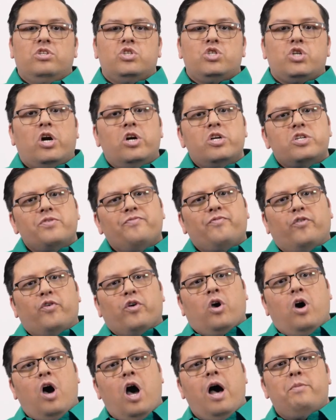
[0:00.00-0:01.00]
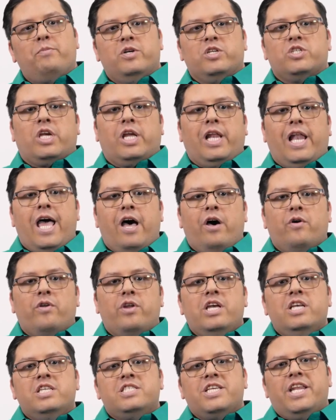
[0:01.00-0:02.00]
Chargent for Commerce Cloud
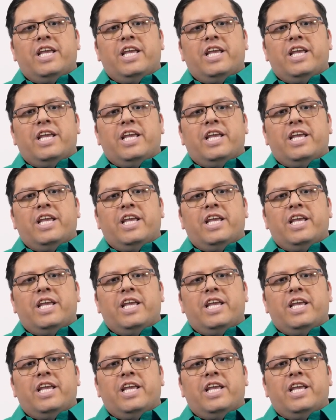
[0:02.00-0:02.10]
is an